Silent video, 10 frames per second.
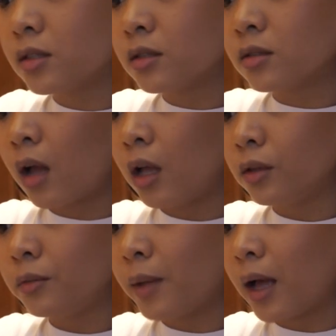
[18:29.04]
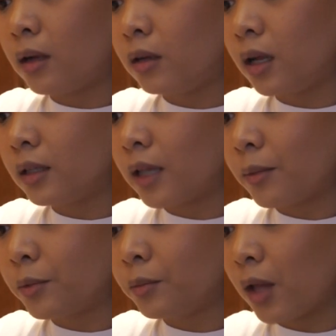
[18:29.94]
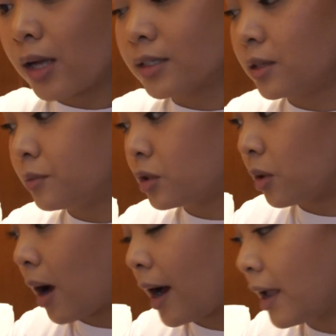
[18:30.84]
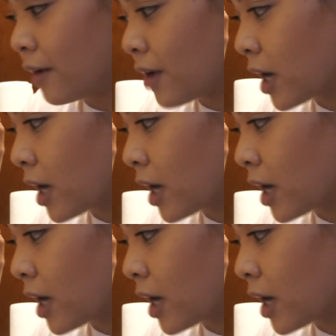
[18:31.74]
Sol-U-Mel Lemon Blossom. So I have